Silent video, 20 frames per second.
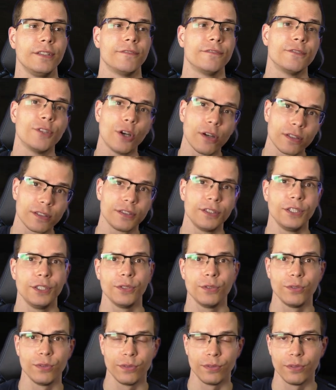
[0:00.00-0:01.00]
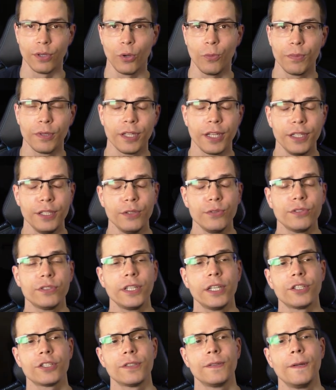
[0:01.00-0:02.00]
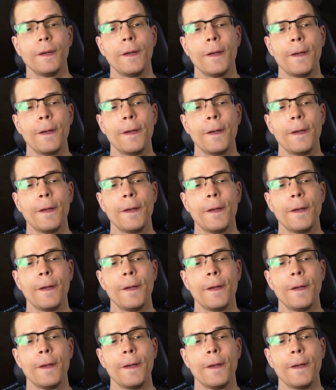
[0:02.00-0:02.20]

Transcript: If not, you open a new session.